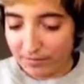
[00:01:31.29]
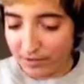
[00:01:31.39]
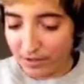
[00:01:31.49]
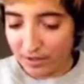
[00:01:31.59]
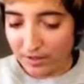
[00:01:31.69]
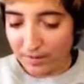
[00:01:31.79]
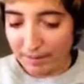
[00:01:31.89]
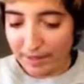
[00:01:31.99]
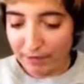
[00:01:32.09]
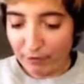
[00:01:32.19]
the
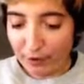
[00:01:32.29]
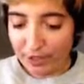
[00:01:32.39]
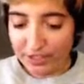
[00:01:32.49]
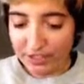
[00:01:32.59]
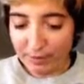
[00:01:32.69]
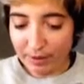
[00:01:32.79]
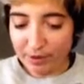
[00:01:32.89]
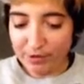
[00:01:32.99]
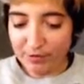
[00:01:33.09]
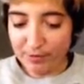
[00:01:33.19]
Mega Force, and the Red
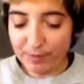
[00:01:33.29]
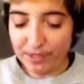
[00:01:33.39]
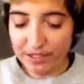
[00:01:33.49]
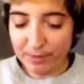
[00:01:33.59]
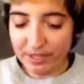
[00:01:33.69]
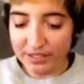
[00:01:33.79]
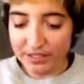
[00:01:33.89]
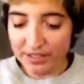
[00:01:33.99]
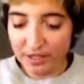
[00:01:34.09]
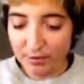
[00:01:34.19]
Ranger from In Space.